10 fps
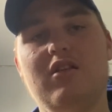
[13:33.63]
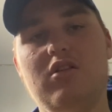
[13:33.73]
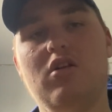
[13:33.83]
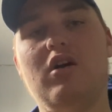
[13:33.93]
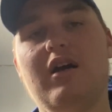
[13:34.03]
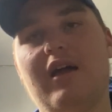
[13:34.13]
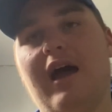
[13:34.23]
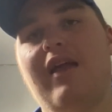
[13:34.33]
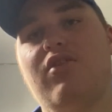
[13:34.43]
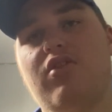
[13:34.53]
not
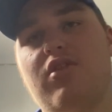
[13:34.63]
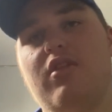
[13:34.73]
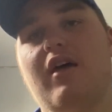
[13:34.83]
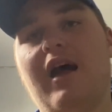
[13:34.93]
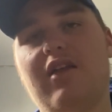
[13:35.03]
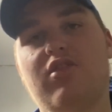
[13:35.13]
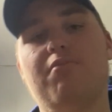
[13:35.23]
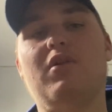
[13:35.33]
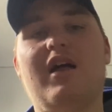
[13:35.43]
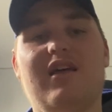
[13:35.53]
eighth
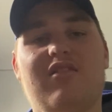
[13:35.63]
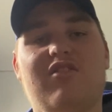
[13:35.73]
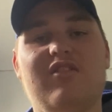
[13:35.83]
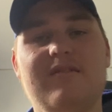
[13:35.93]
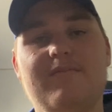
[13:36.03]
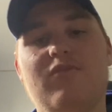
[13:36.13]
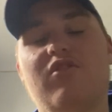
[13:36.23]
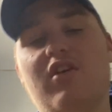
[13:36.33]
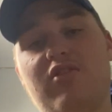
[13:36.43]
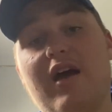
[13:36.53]
place.
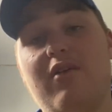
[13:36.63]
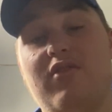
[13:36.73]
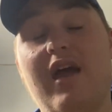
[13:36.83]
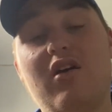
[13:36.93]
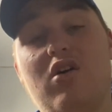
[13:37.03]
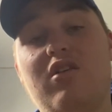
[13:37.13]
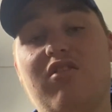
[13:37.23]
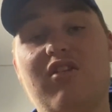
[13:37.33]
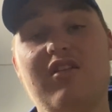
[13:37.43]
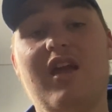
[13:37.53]
So they
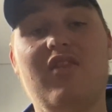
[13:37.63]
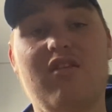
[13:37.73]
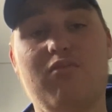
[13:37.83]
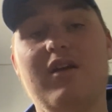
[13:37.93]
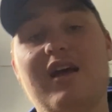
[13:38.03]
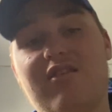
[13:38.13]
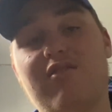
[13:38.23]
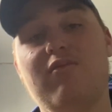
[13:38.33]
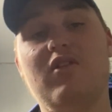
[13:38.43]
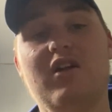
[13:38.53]
honestly need this win,
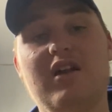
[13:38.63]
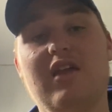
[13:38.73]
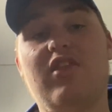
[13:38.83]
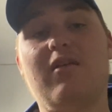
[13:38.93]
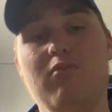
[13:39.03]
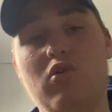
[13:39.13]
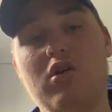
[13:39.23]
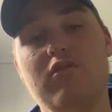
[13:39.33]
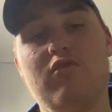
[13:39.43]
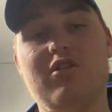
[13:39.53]
Aston Villa. And I think
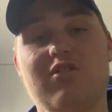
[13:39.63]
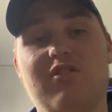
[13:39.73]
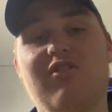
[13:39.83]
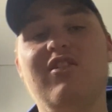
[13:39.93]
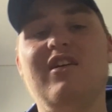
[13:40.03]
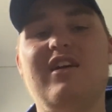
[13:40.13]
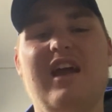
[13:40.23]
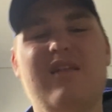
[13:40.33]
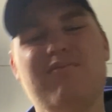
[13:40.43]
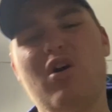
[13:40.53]
Morgan Rogers
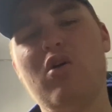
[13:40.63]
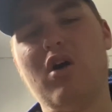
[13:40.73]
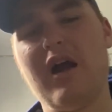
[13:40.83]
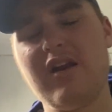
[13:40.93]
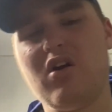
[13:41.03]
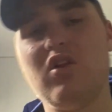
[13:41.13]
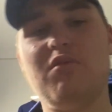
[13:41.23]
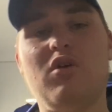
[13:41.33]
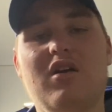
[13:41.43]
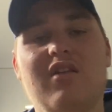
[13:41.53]
and Ollie
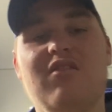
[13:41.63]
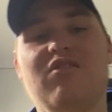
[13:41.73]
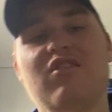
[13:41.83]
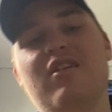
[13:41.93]
Watkins